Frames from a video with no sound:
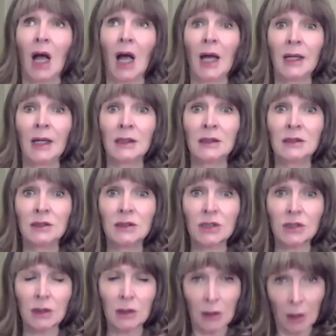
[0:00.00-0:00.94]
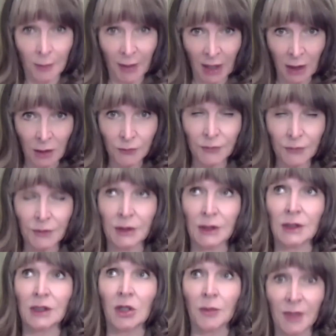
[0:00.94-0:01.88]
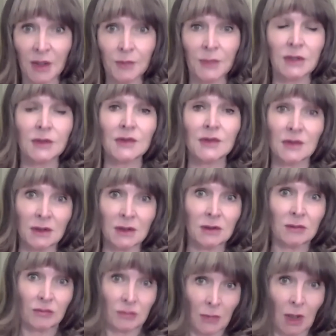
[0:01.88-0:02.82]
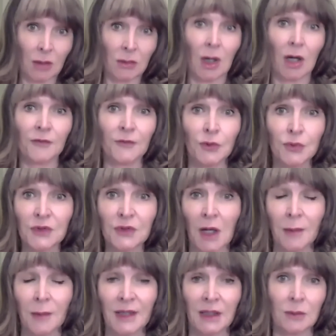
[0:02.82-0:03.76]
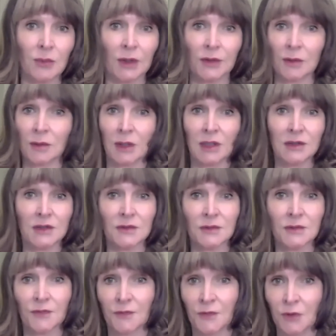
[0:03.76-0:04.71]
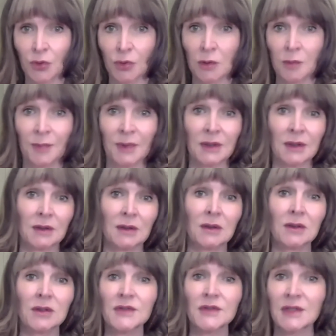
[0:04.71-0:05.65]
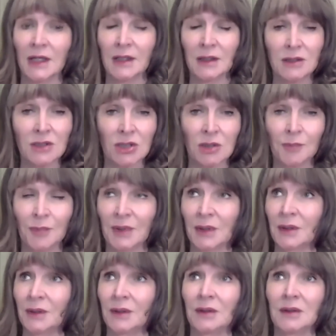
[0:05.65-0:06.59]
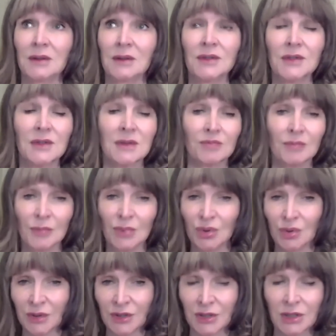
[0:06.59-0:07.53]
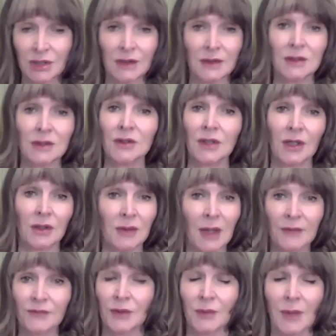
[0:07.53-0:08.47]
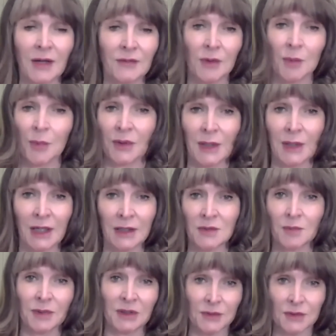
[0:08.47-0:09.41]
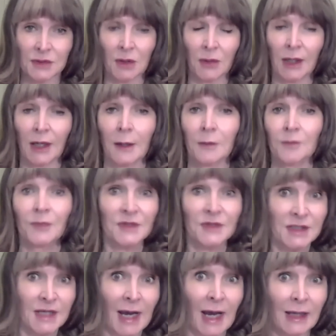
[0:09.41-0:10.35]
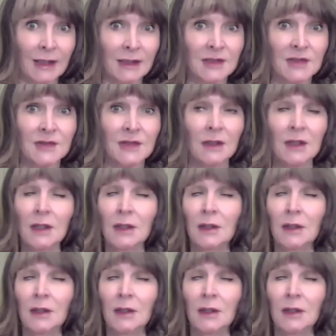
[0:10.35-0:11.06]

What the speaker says: and about the commitments that are forthcoming, whether it's fuel bills, energy bills, mortgages, everybody has bills going up. Tax